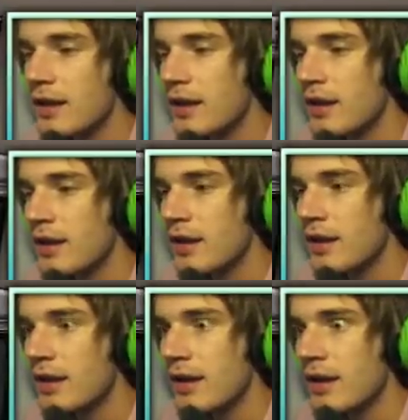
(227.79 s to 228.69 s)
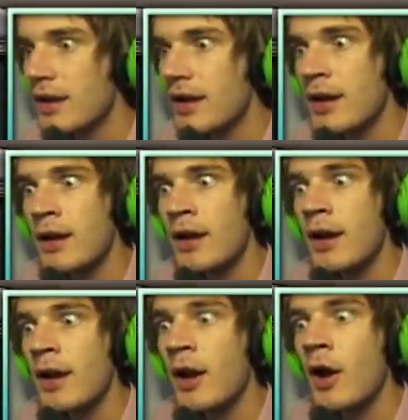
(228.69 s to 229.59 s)

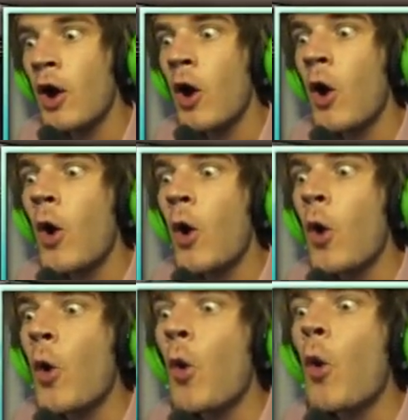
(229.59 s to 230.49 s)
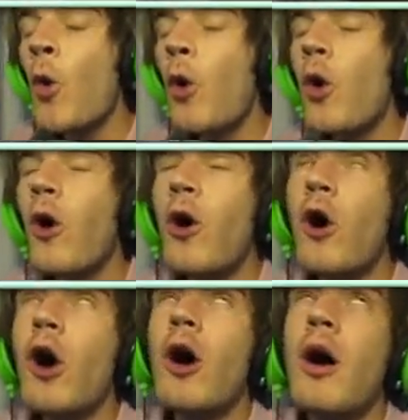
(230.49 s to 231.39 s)

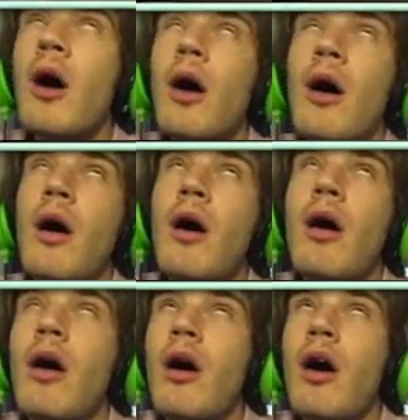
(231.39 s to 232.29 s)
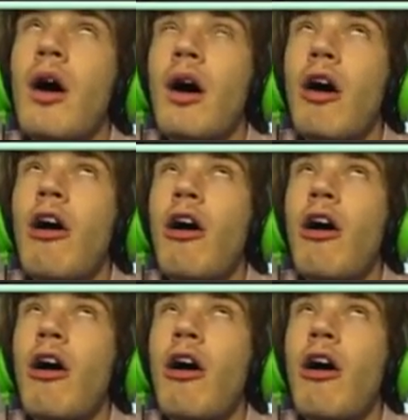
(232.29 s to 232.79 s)
(silence)